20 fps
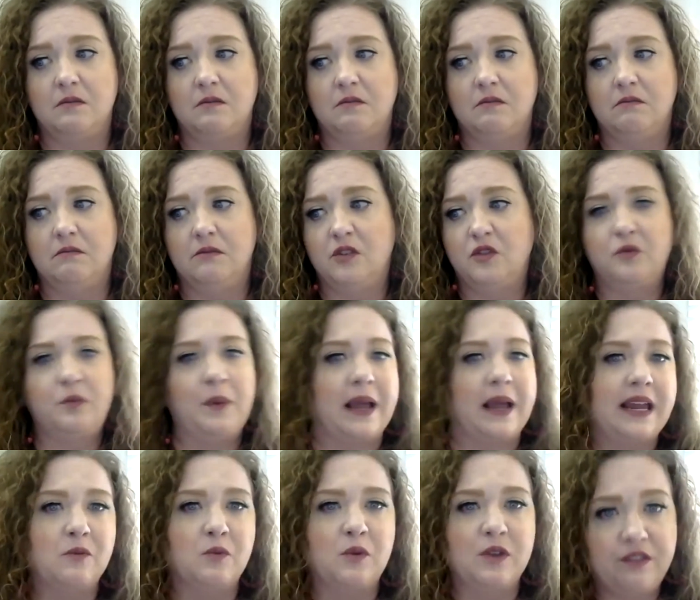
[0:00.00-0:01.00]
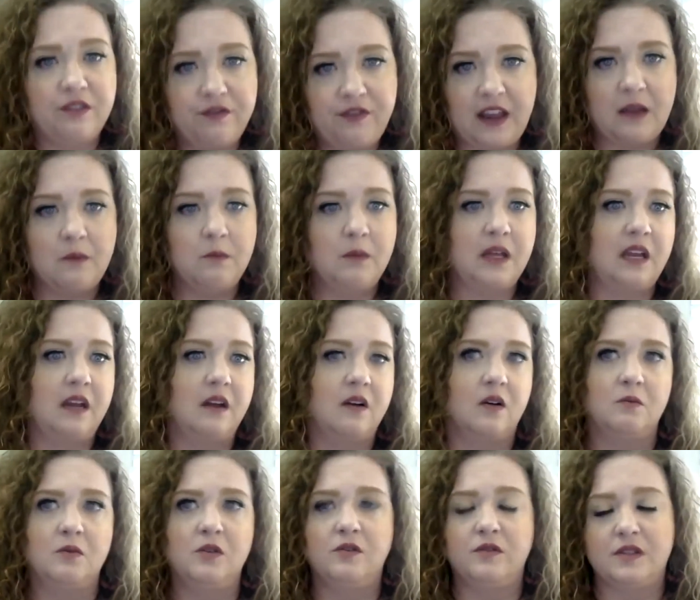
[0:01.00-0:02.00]
move back in with family
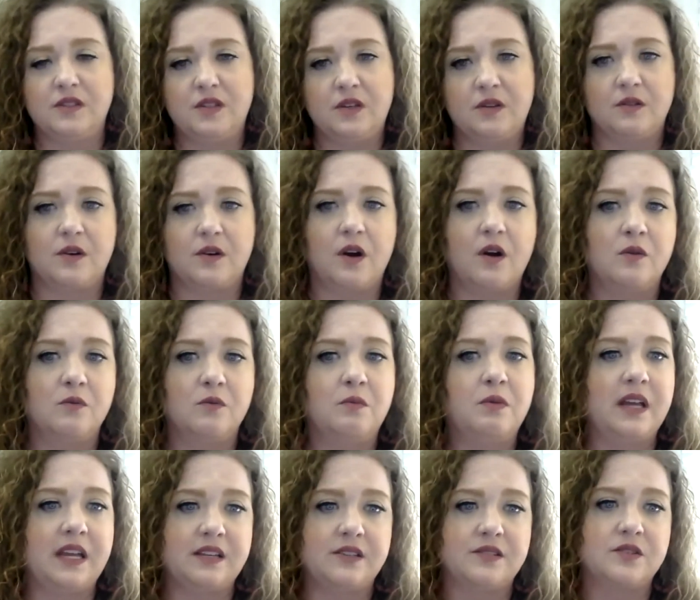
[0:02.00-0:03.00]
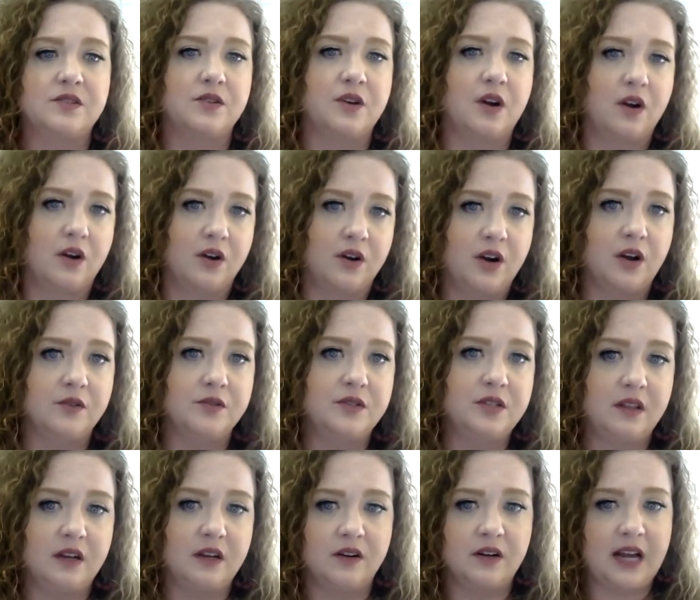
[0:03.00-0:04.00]
or move into their own place or go
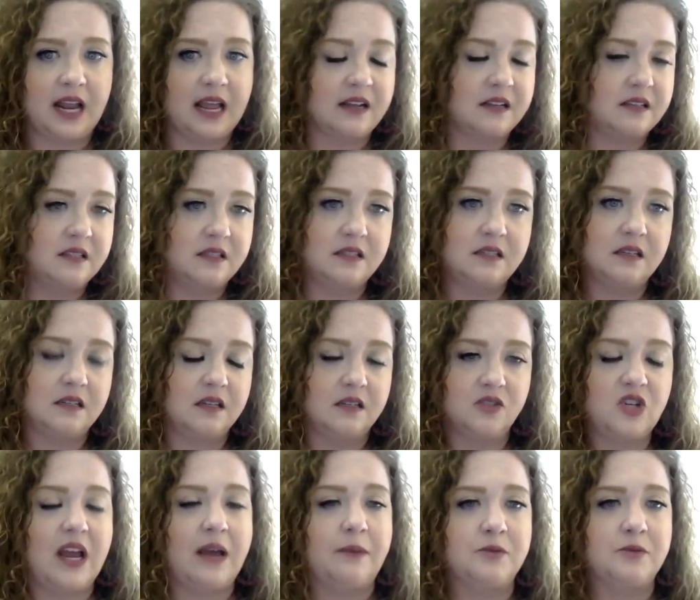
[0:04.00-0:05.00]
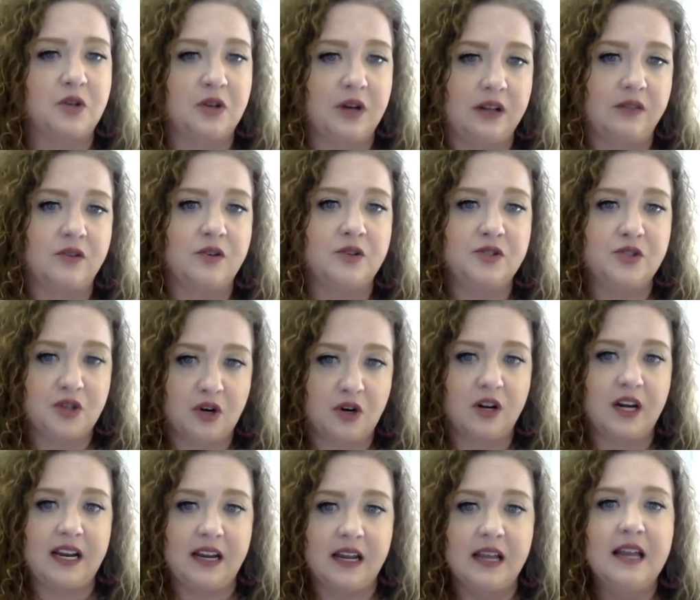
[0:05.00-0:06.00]
to their next chapter in their
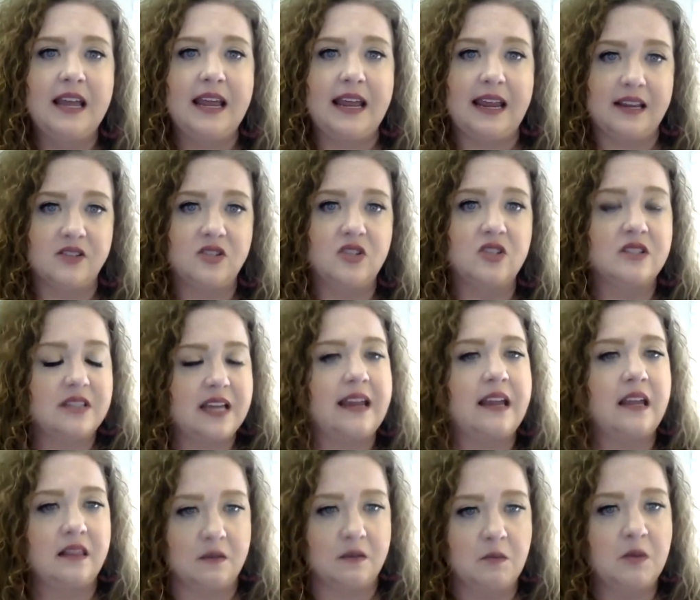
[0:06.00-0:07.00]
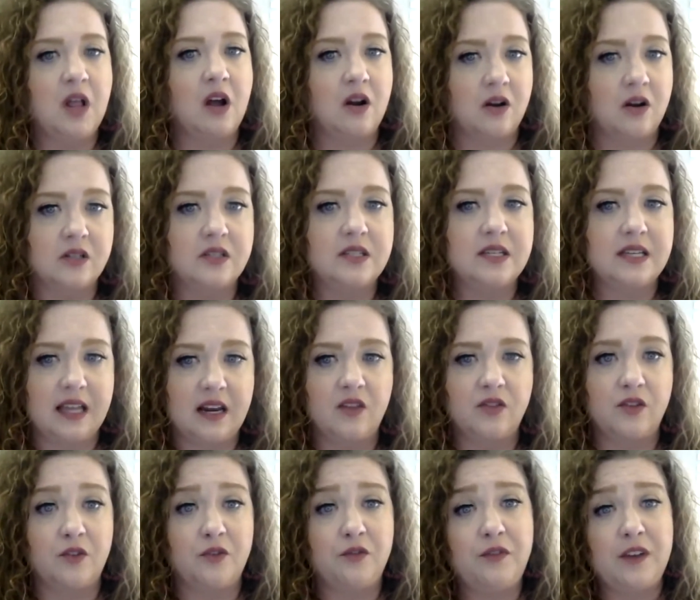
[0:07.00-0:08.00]
journey. It's just taking them longer to get on
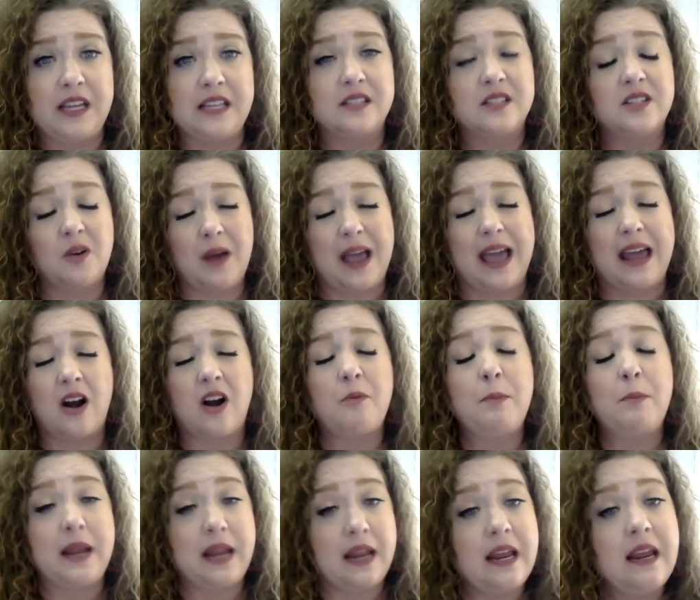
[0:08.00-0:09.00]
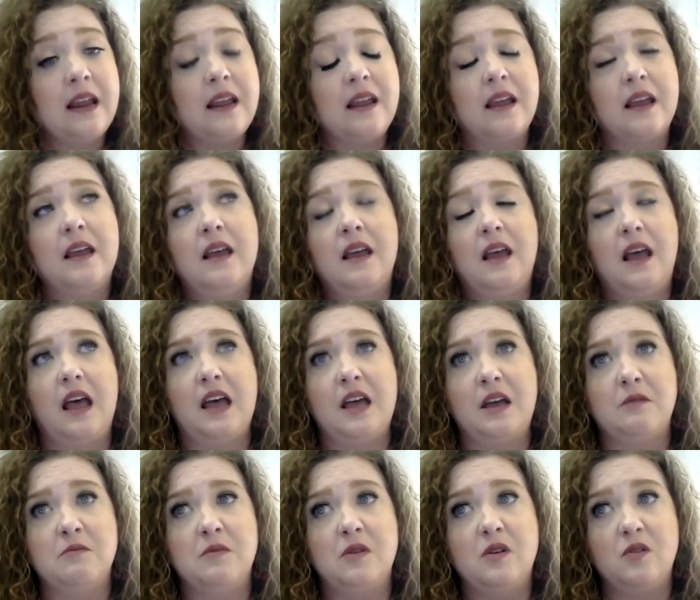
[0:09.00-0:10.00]
their feet. So at our peak,
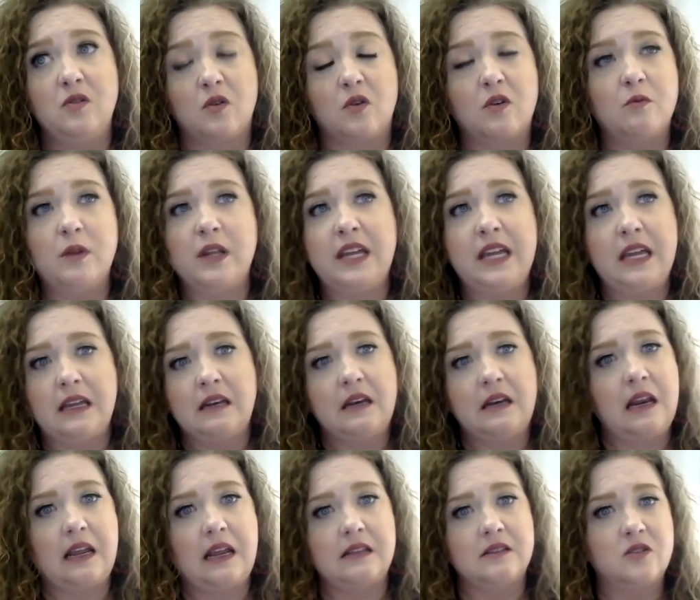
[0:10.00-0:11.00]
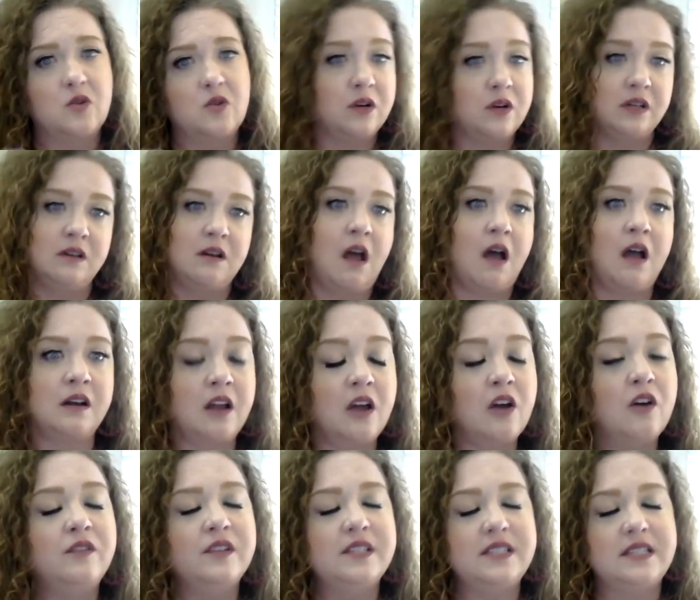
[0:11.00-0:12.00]
normally in sort of
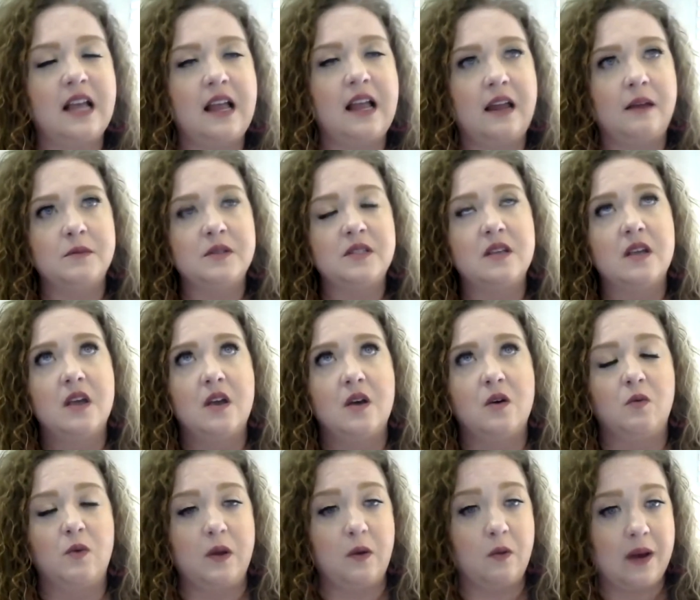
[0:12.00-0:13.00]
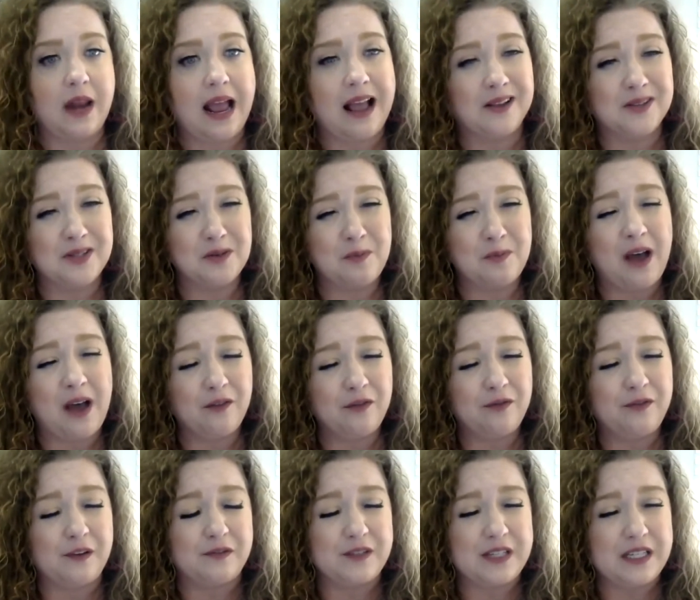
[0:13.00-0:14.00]
non-COVID times, we would house about
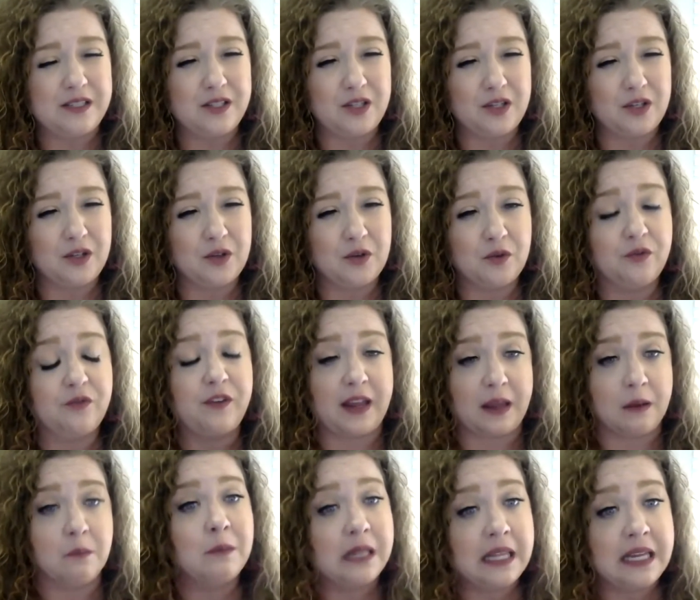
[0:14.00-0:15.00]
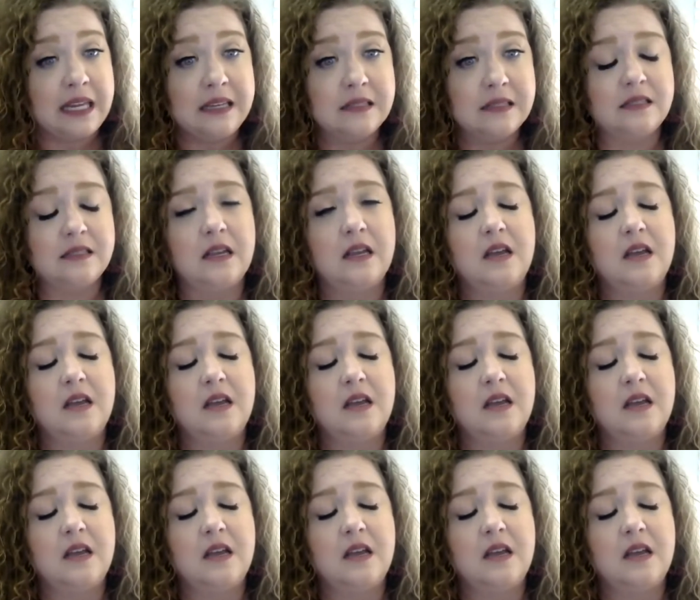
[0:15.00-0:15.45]
52 families